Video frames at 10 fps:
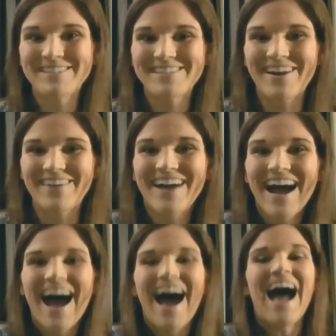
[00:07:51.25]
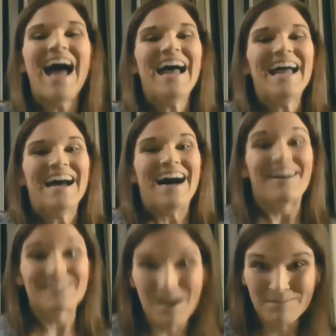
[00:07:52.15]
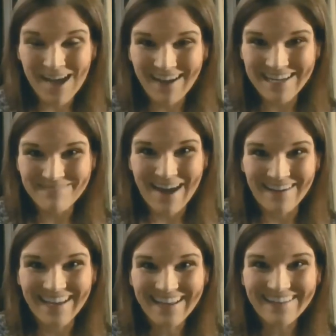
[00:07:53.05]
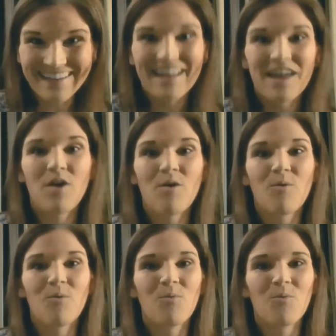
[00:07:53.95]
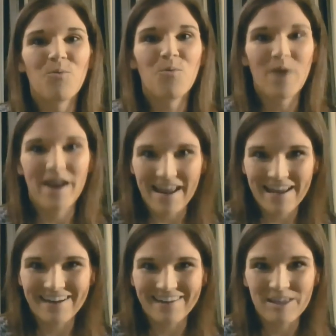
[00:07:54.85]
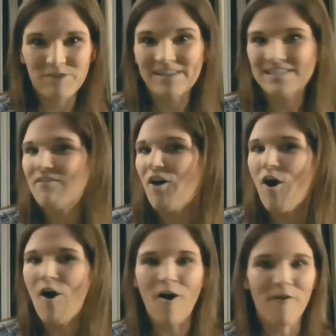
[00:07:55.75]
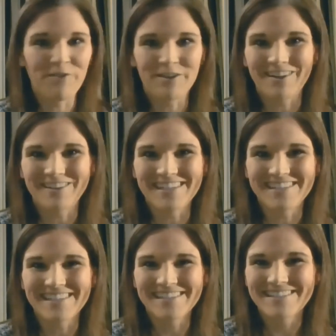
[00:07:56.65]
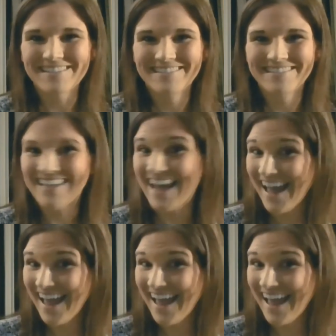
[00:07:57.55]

So I'll stop talking about it when I hear that you guys have all filled out your census. Yeah?